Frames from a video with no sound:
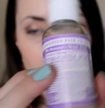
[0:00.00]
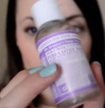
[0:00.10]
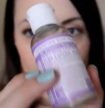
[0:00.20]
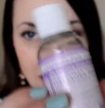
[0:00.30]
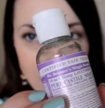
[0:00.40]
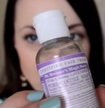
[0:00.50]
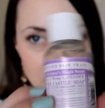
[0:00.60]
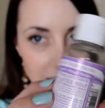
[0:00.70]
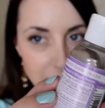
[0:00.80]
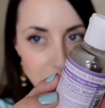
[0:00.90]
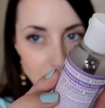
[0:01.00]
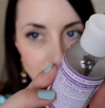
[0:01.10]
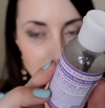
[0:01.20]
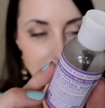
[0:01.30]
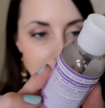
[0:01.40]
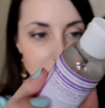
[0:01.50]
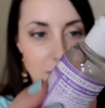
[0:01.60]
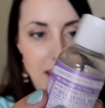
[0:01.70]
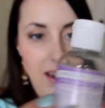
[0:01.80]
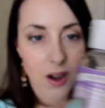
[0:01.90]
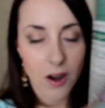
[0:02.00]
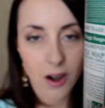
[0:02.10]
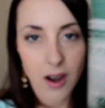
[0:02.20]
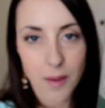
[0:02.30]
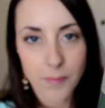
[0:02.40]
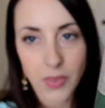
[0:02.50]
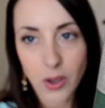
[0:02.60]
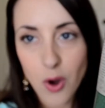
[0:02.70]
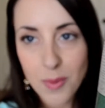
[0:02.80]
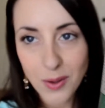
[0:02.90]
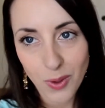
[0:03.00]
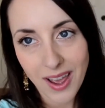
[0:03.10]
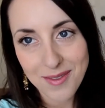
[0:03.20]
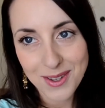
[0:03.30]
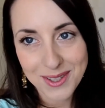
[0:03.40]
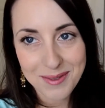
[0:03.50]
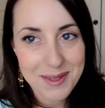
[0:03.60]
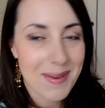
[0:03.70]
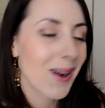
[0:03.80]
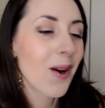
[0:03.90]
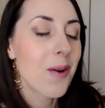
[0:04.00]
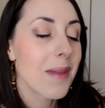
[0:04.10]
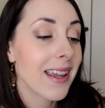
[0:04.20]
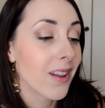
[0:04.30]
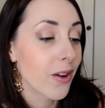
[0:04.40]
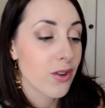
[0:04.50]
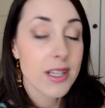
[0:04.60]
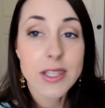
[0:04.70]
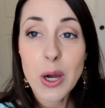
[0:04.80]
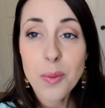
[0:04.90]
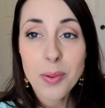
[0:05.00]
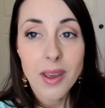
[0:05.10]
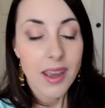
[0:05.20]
We actually have used these to make our homemade. Well, I've used them to make our homemade laundry soap.